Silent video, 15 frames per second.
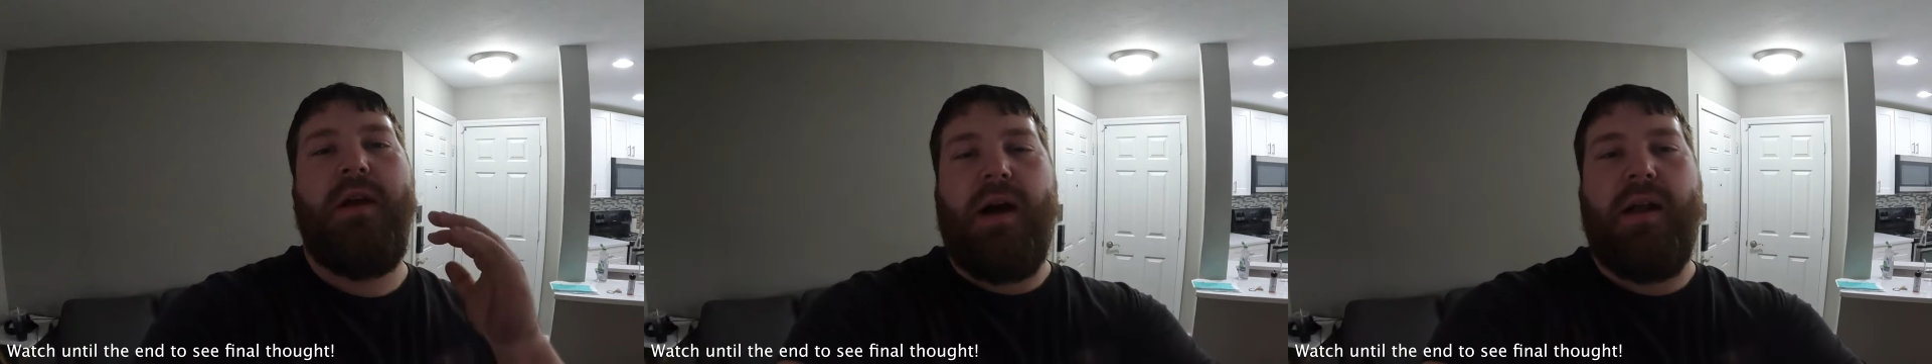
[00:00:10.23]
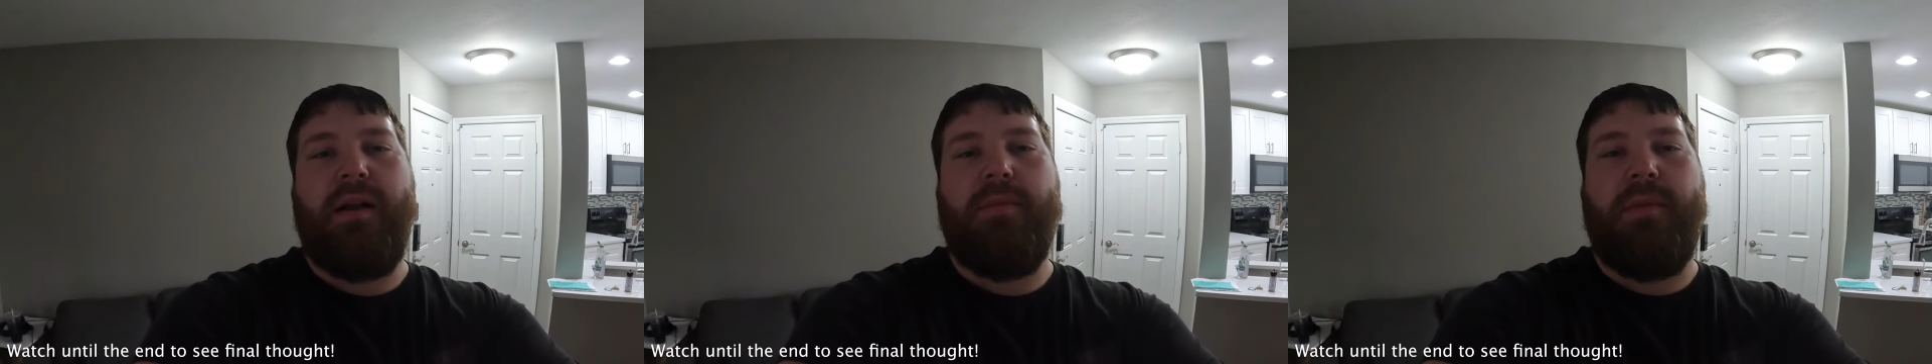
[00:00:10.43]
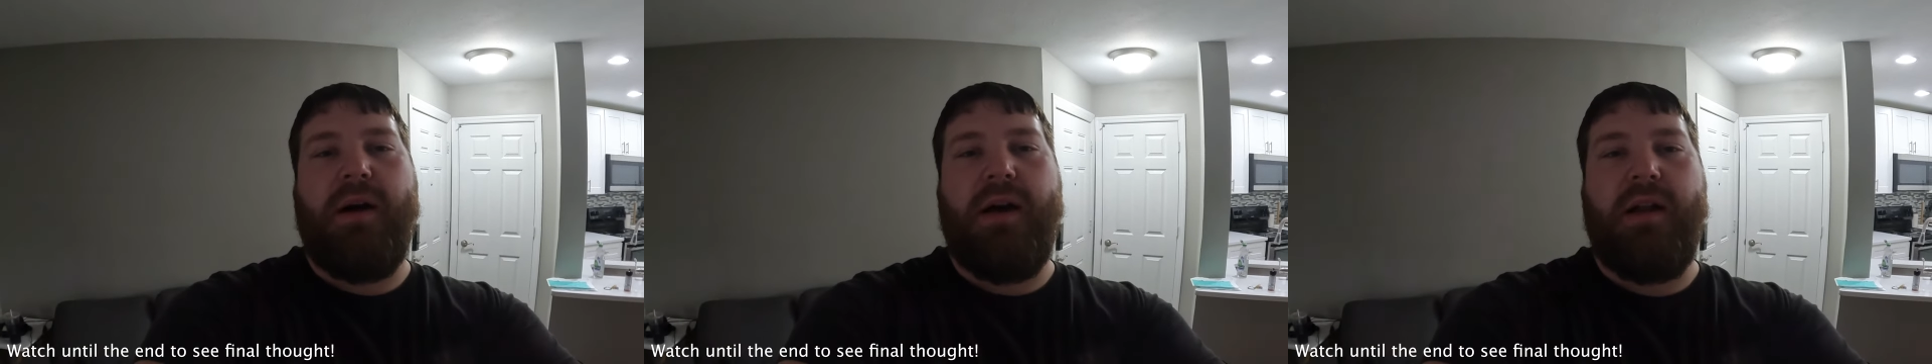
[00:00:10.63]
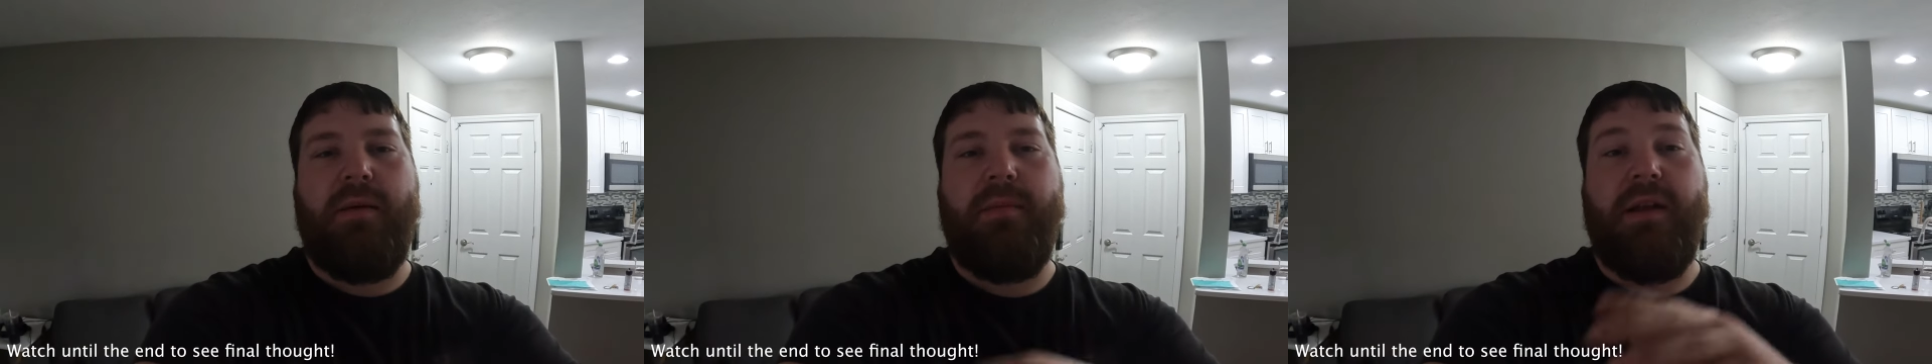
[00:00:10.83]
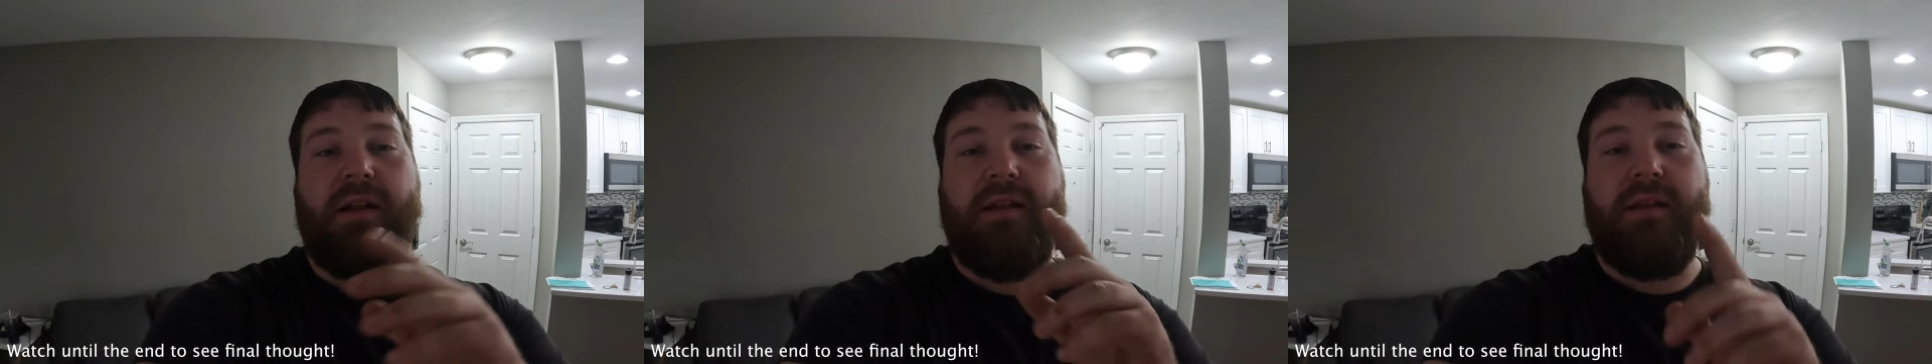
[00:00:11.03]
on the
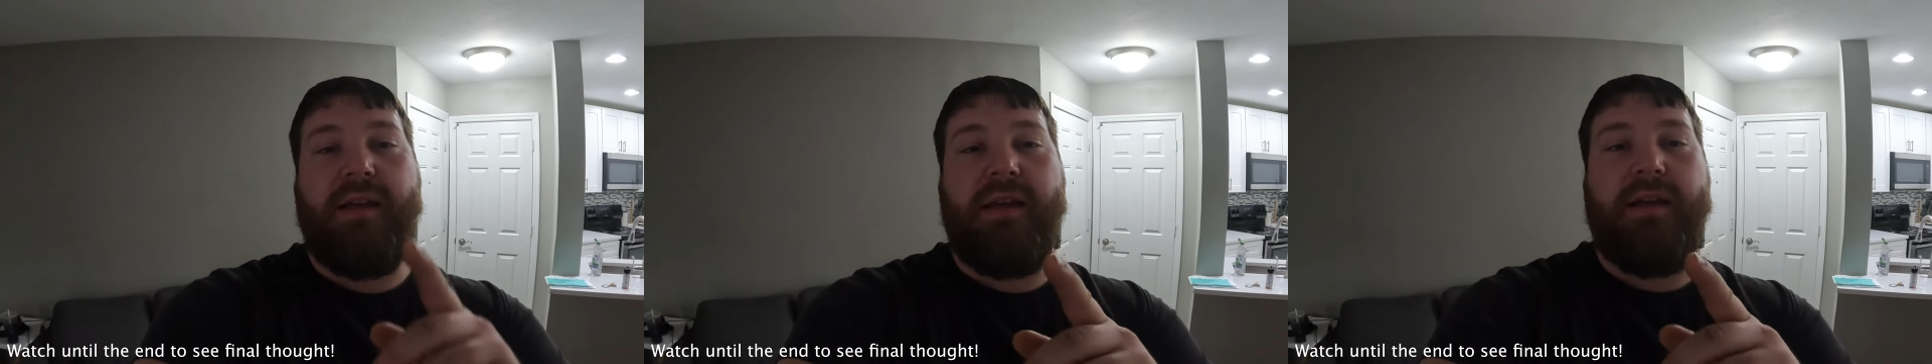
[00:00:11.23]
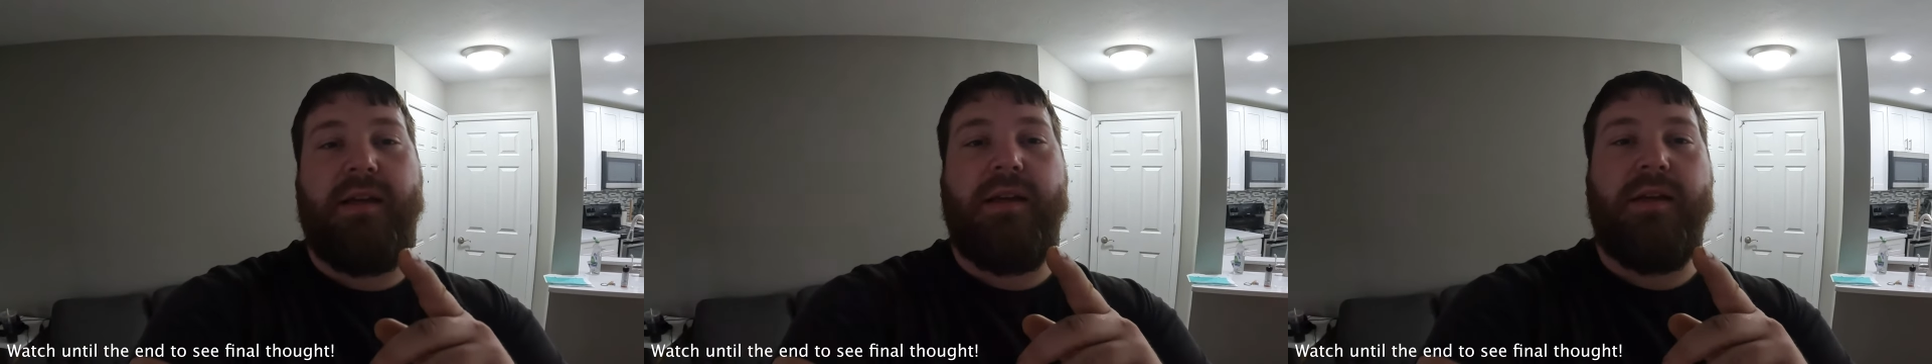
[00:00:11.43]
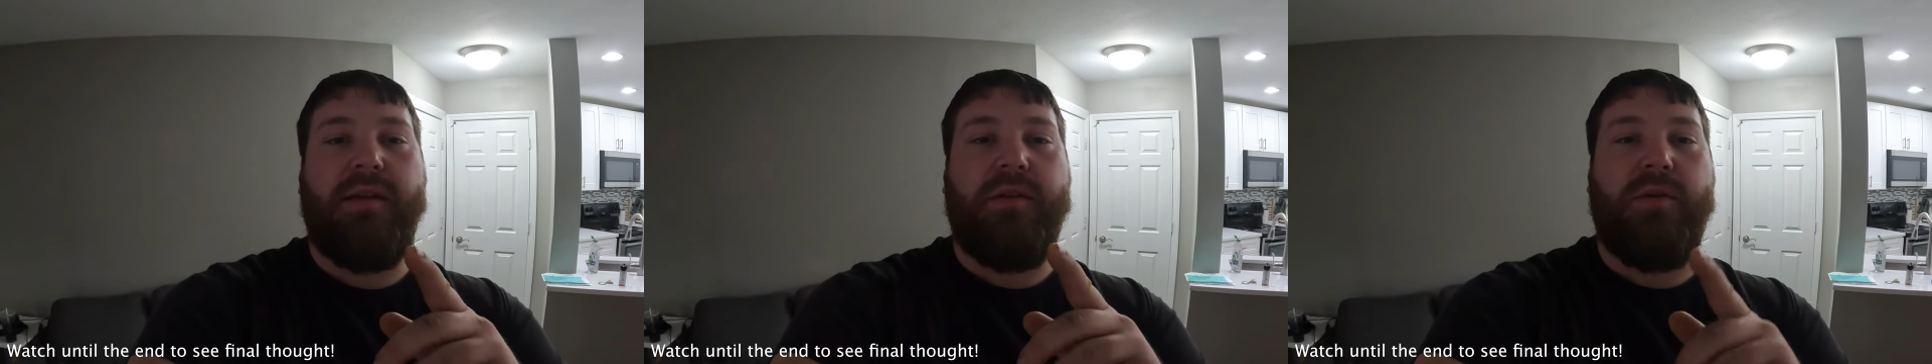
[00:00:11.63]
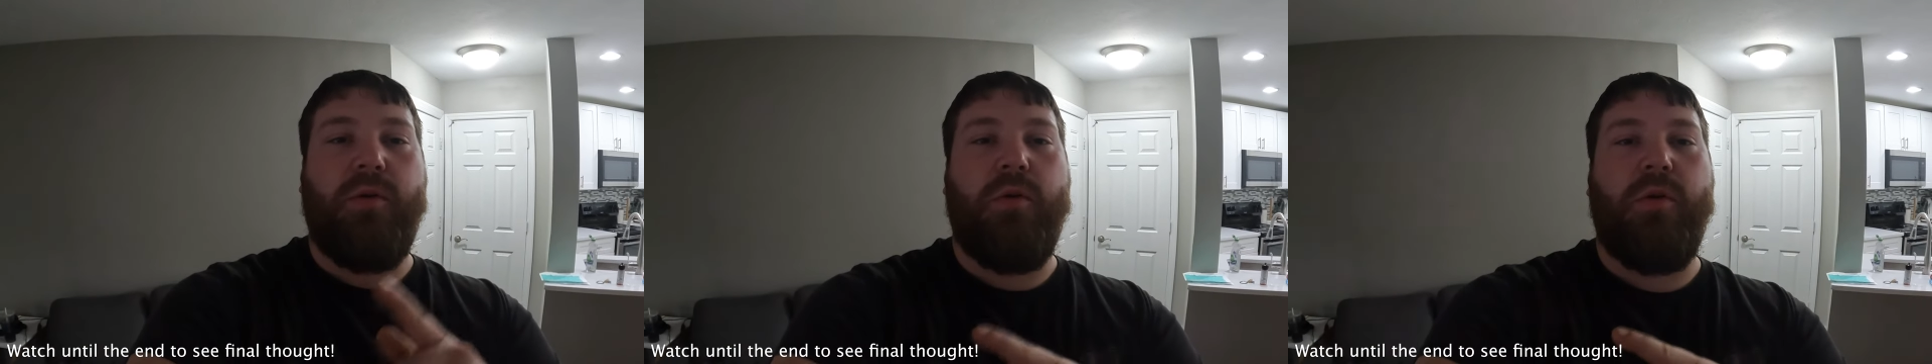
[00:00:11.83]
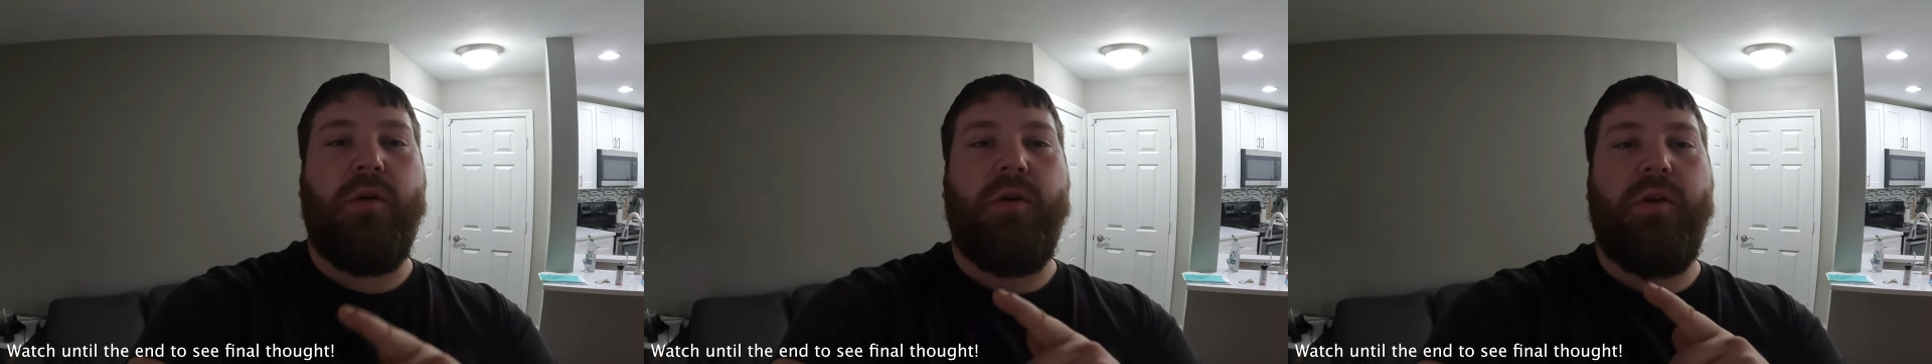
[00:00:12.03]
bottom and a link to
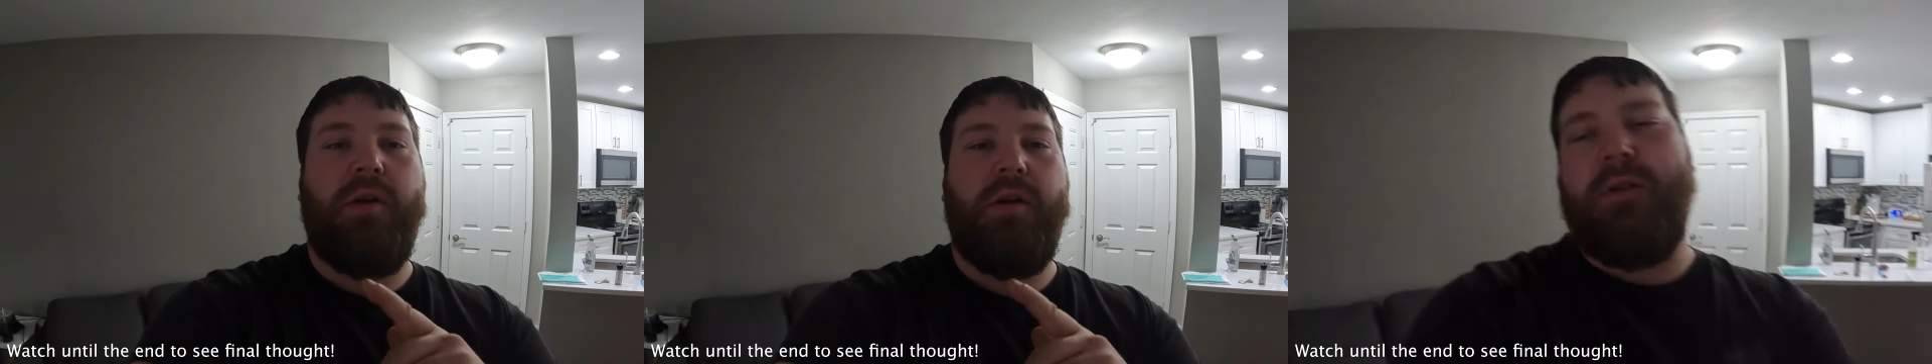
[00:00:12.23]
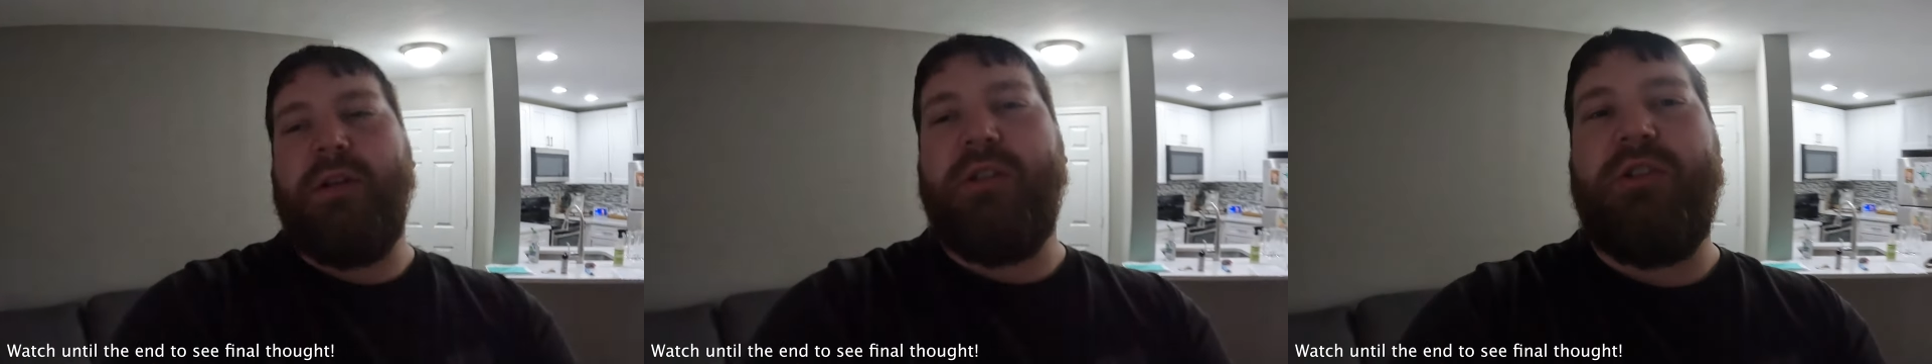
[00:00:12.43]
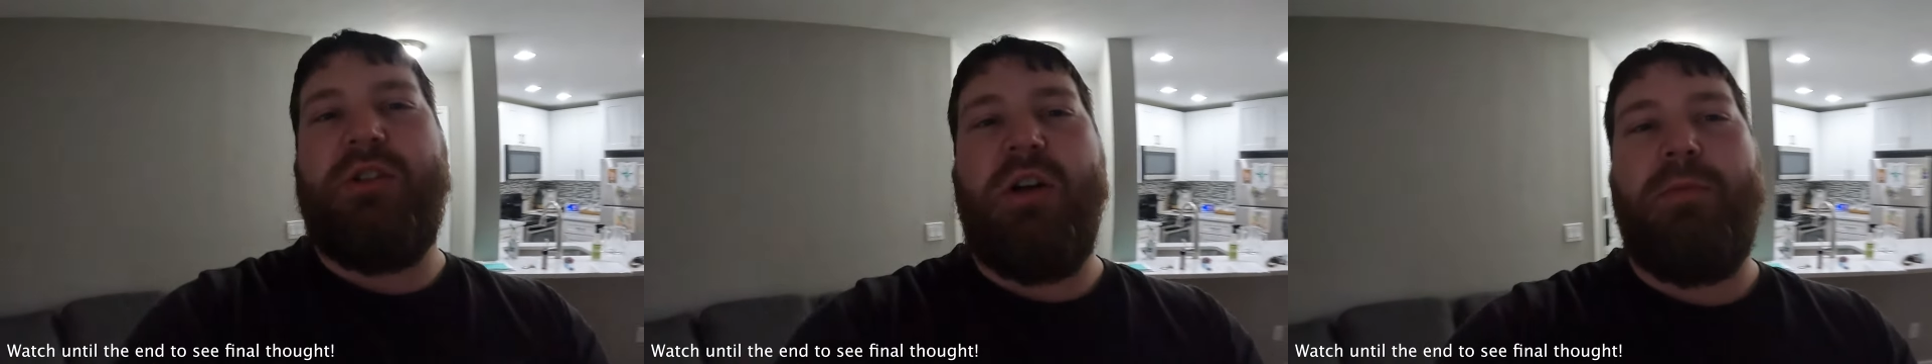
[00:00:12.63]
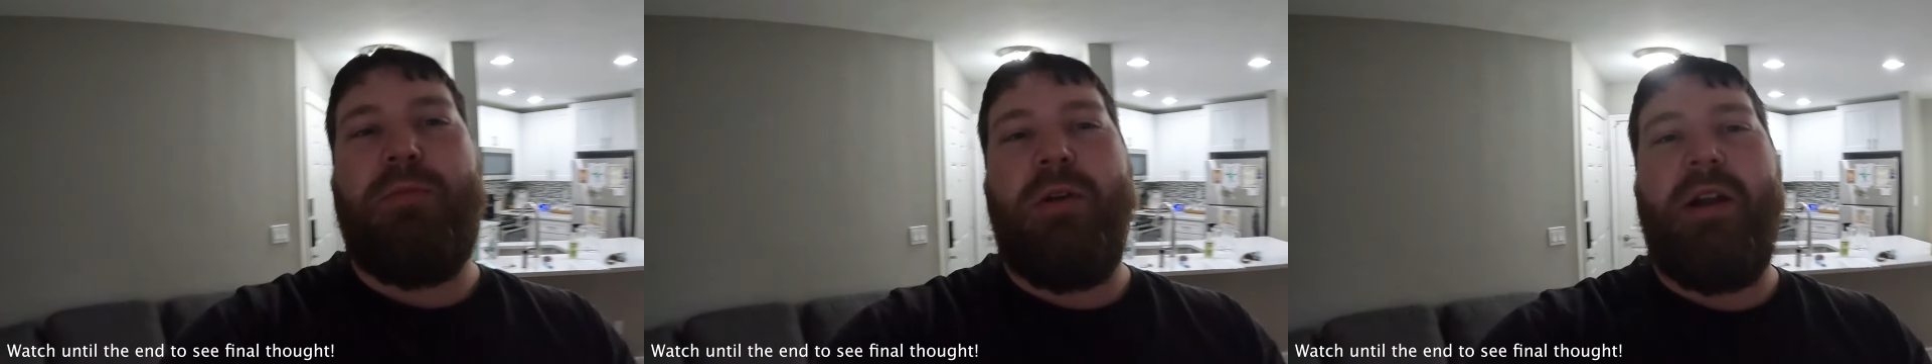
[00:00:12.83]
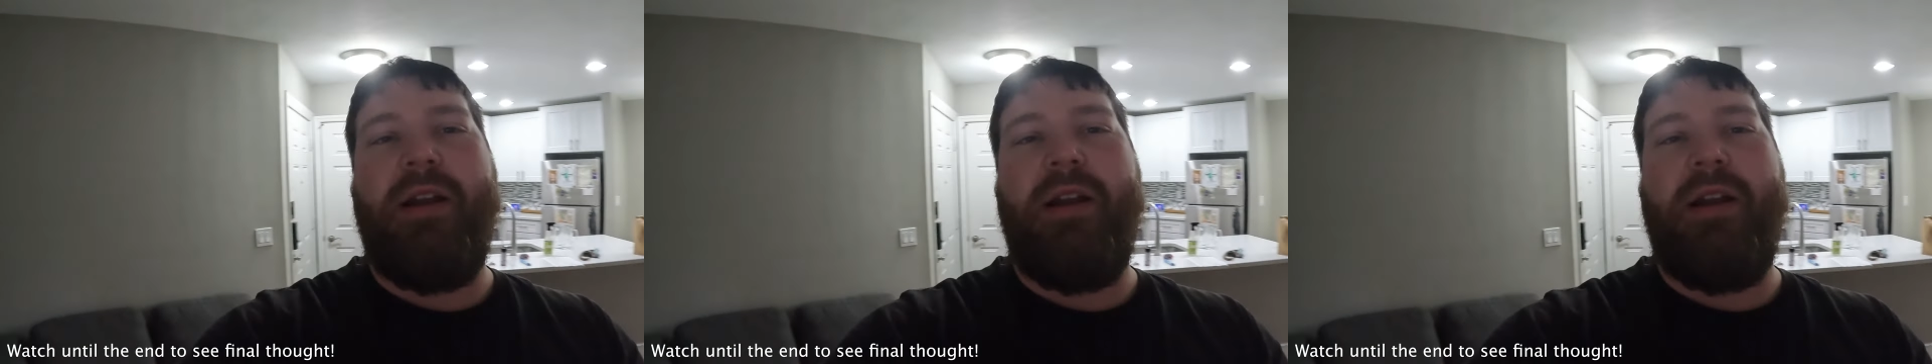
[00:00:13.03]
order. So let's jump